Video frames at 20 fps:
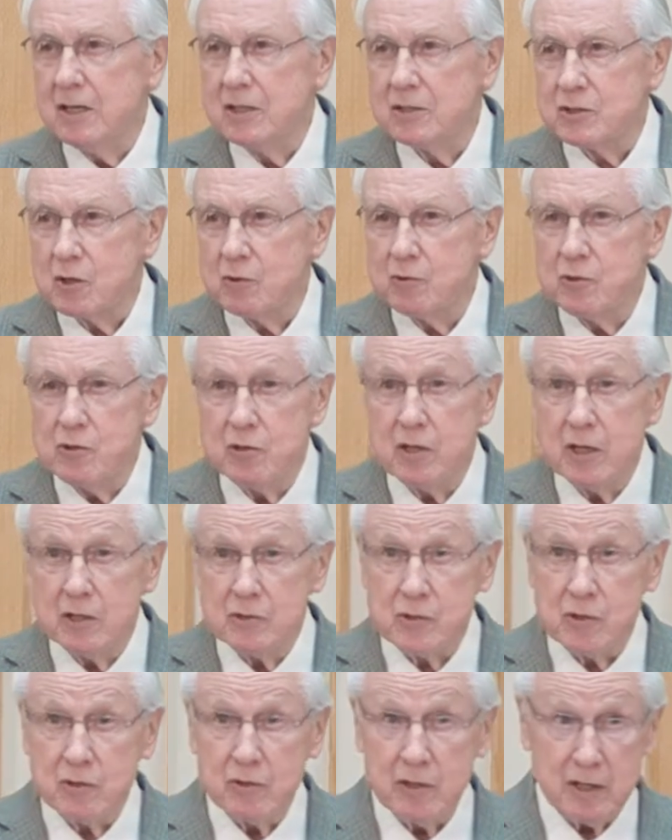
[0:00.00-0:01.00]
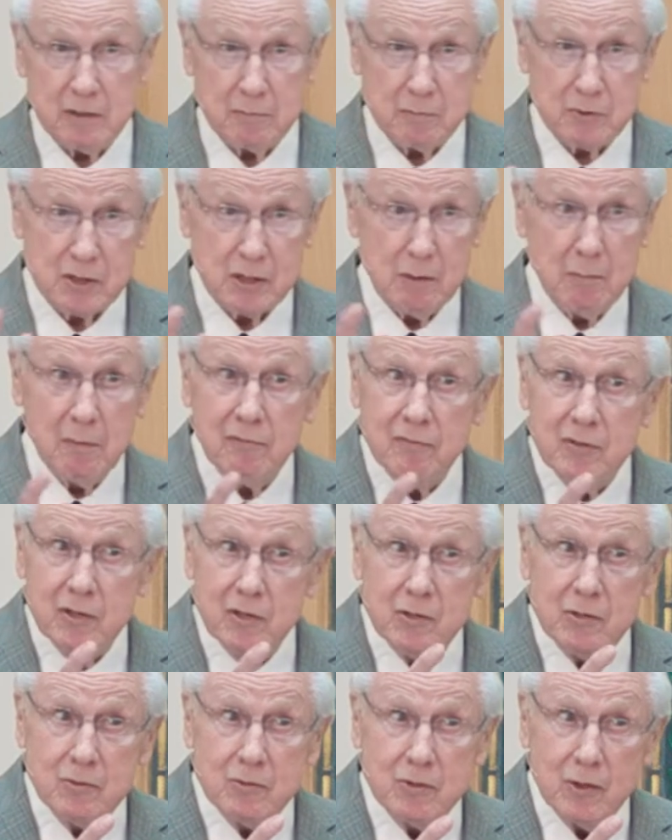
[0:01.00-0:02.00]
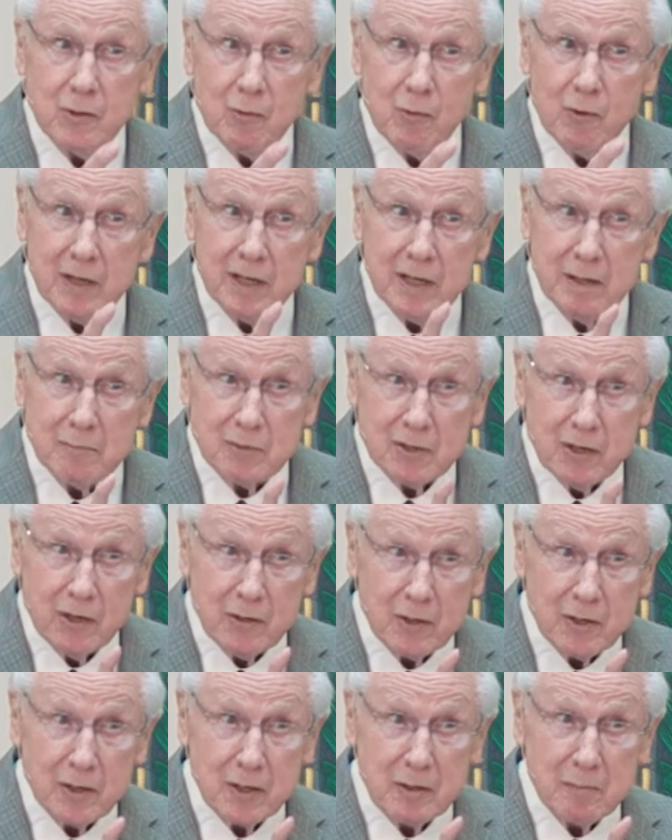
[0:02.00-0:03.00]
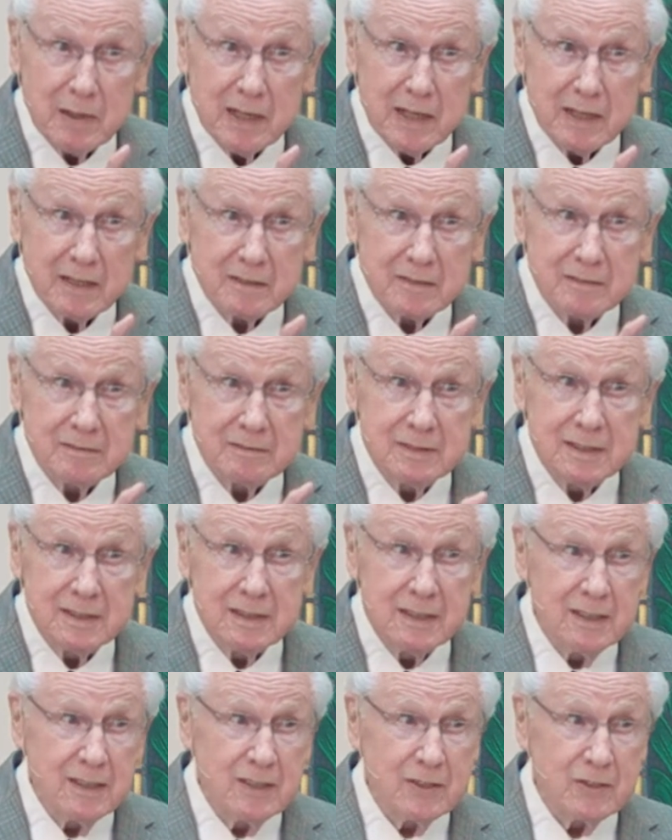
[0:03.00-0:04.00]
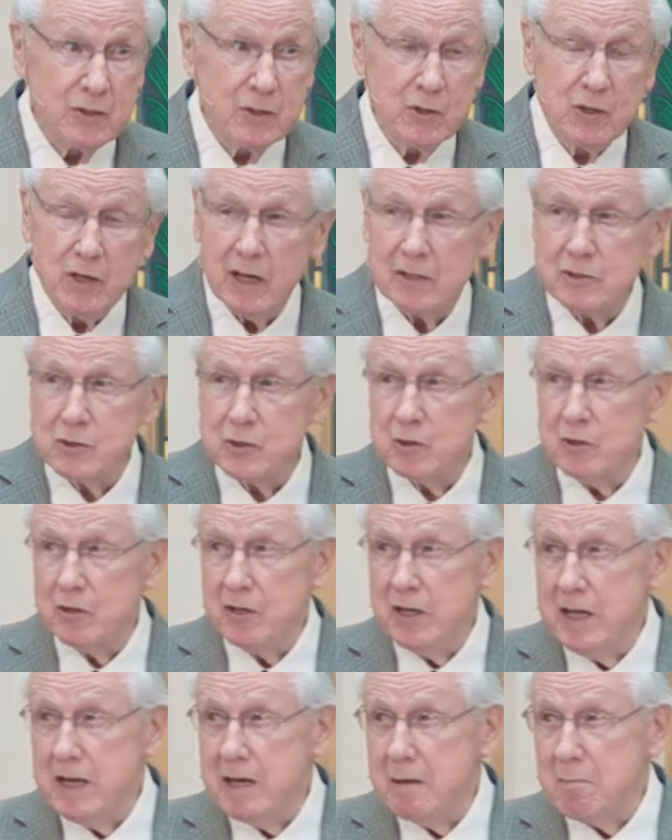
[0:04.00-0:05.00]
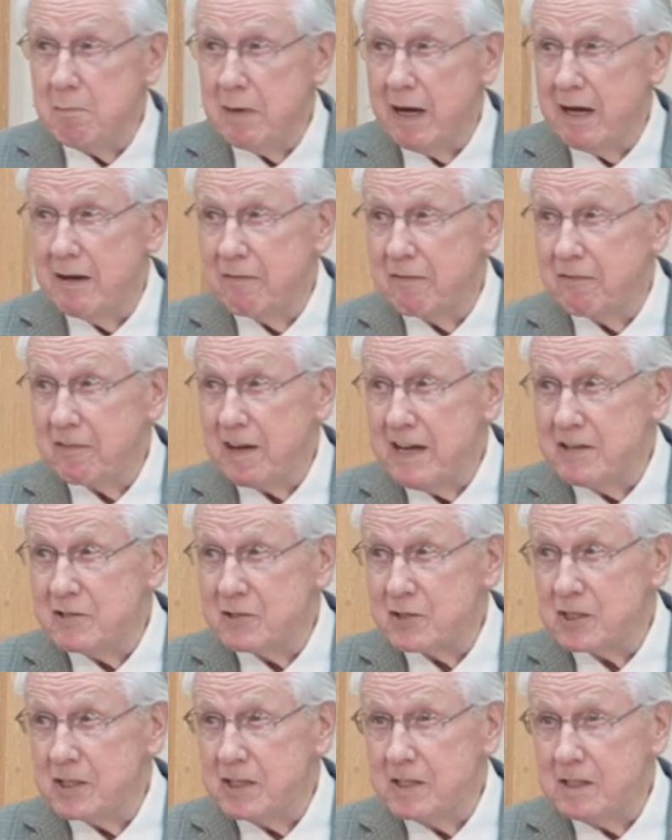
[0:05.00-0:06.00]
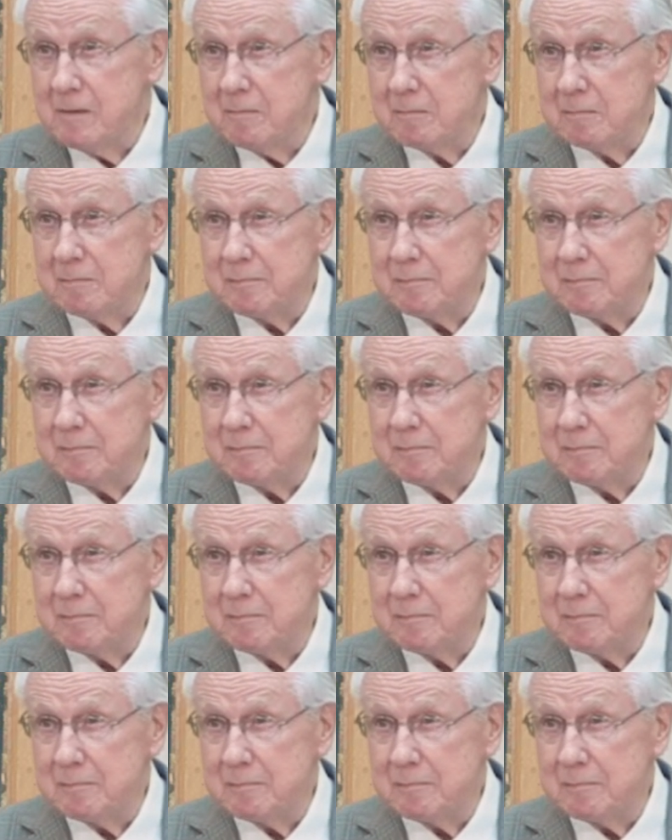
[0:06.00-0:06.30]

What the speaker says: So you get your name. Some of you know what I'm talking about. You got your name by fancy,